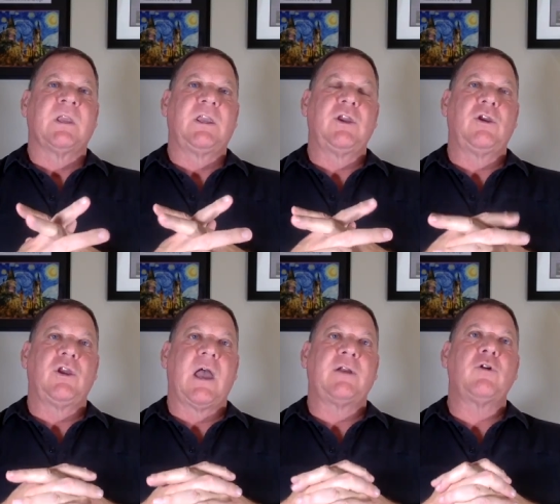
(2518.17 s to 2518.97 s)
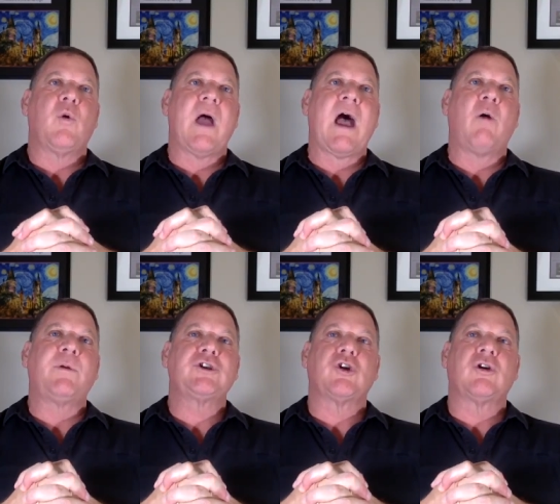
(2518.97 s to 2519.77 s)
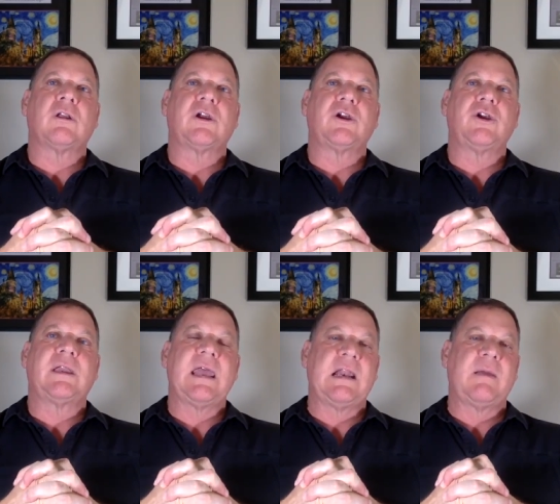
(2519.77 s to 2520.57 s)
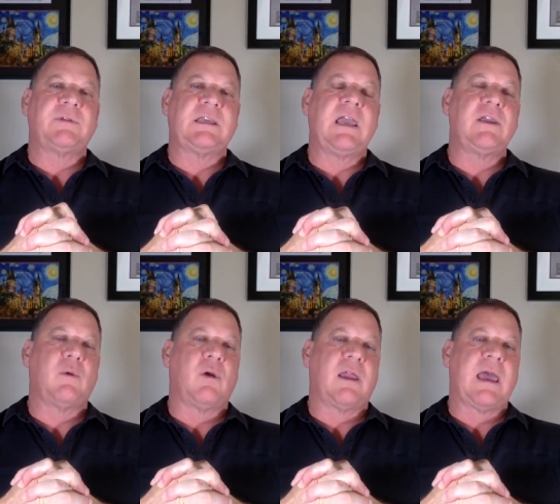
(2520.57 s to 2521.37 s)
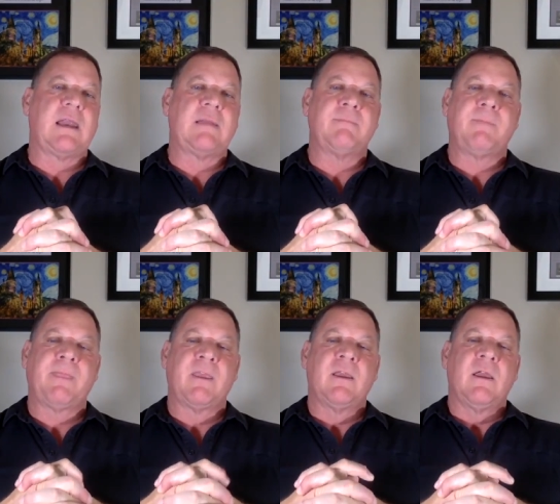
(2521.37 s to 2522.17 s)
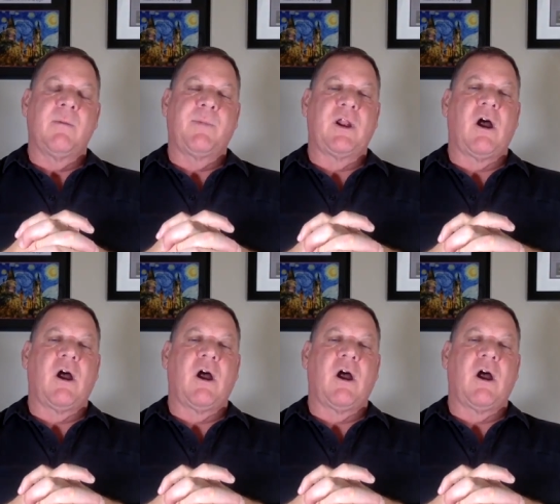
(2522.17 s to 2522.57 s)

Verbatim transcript: You, I don't know how much earlier you're getting up to get your workout in, but